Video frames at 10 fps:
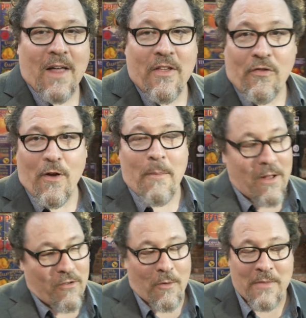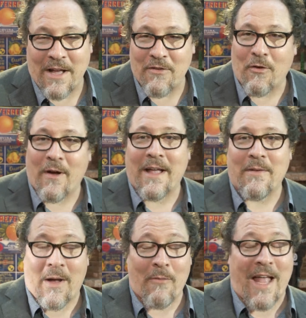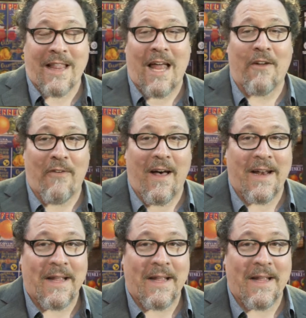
This film, I just hope they enjoy it. We had a lot of fun,